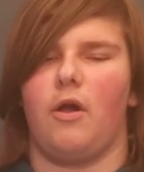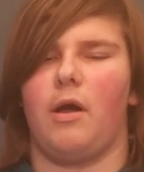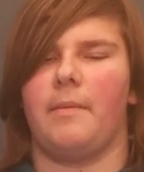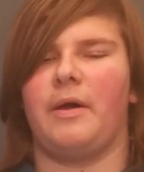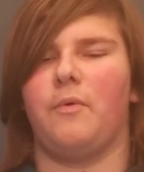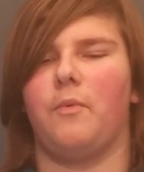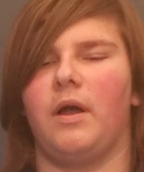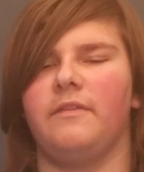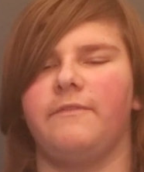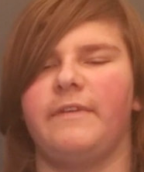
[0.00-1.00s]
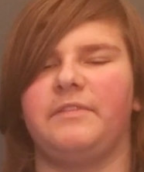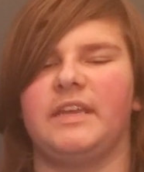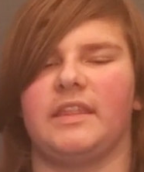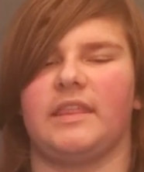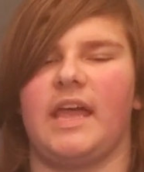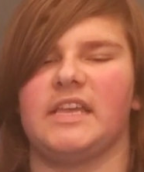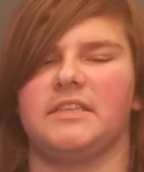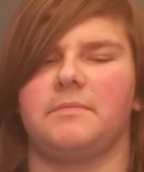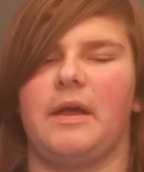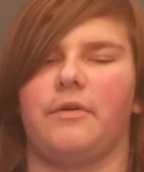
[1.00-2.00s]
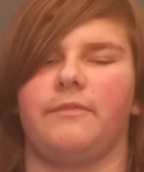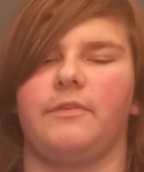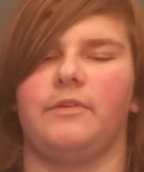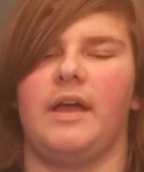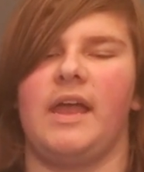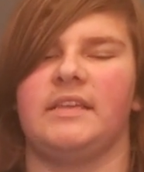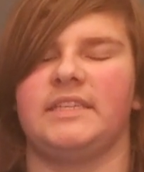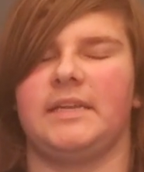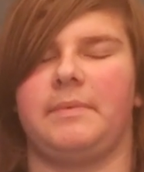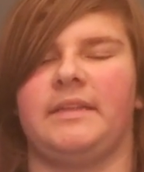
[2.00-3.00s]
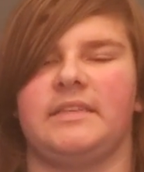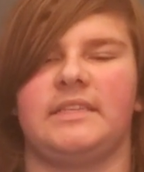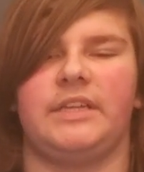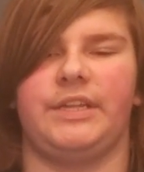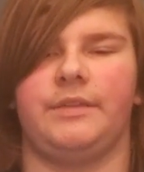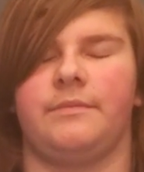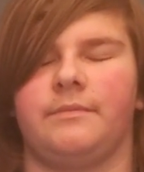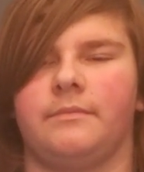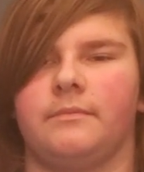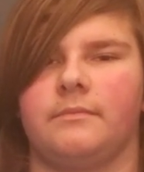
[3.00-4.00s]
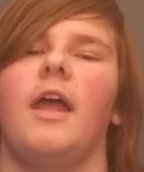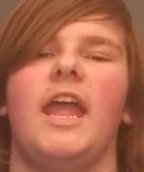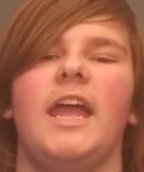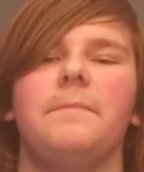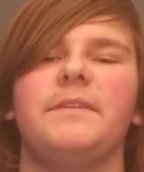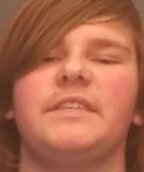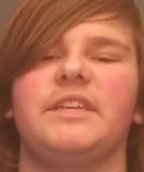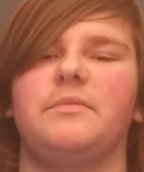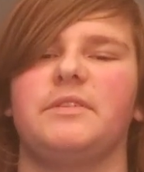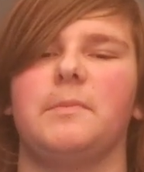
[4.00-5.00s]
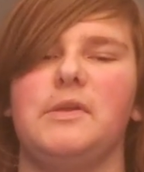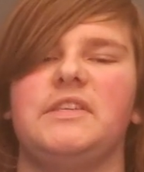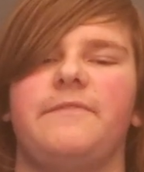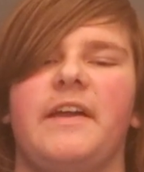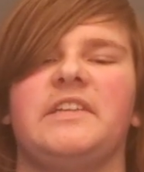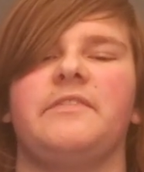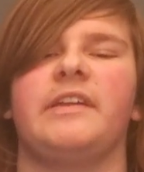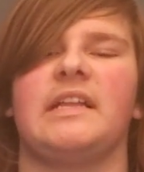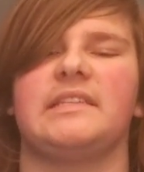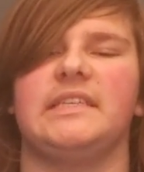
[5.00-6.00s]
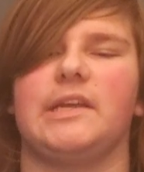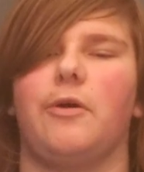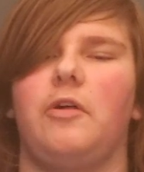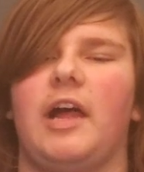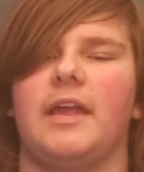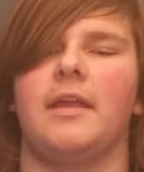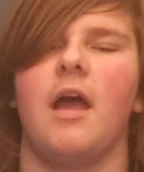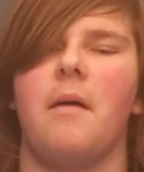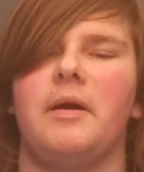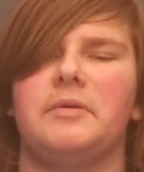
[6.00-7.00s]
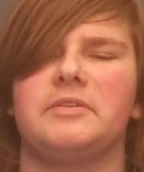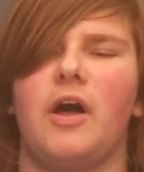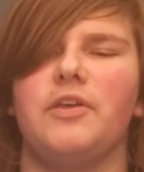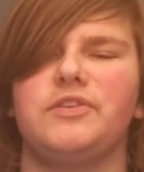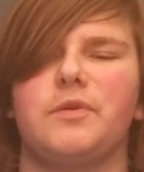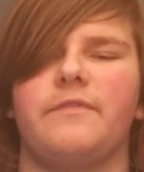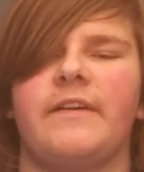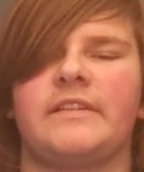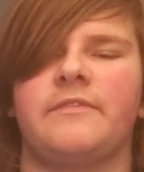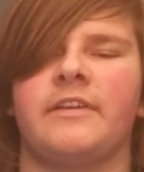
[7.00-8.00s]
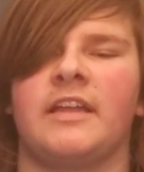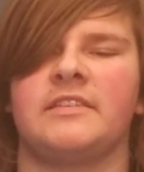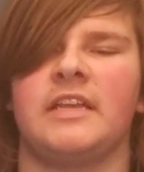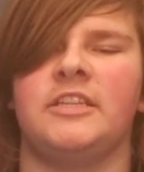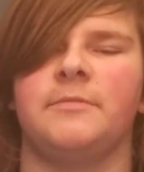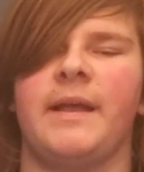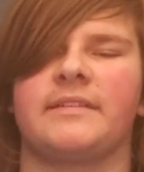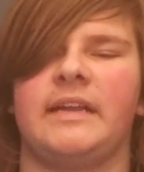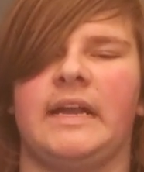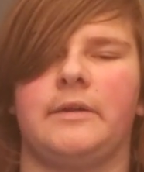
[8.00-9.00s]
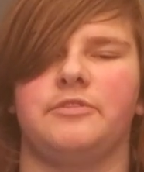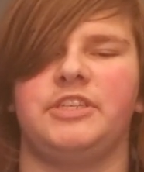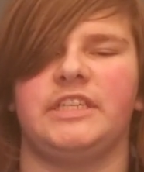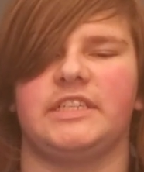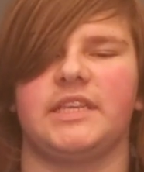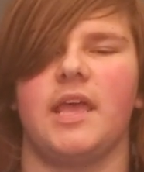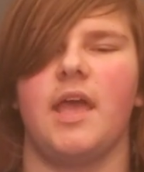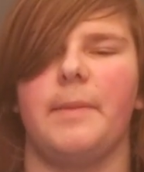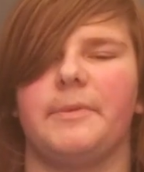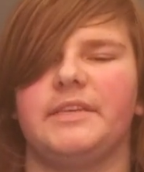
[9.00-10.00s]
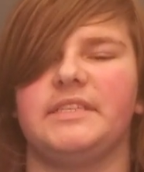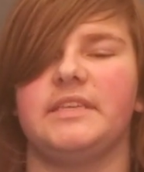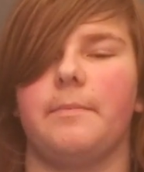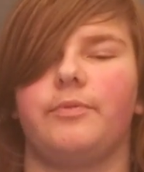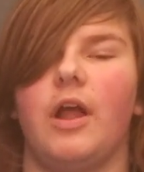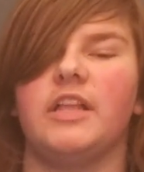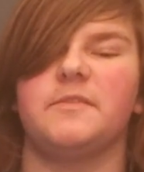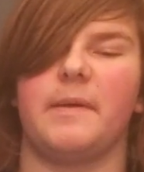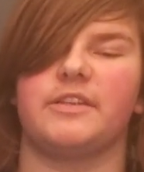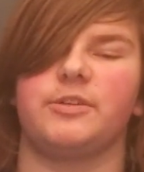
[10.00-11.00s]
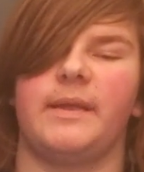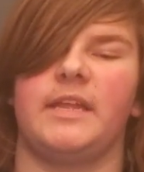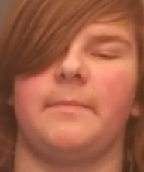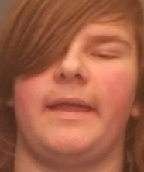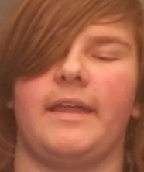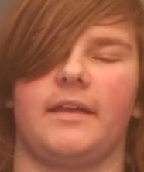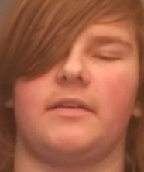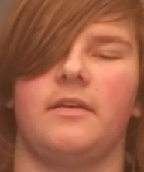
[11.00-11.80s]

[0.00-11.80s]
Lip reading: about 1/50th as powerful as penicillin. Ampicillin was most effective against E. coli, but it was also effective against Enterobacter aerogenes because it's a broad-spectrum antibiotic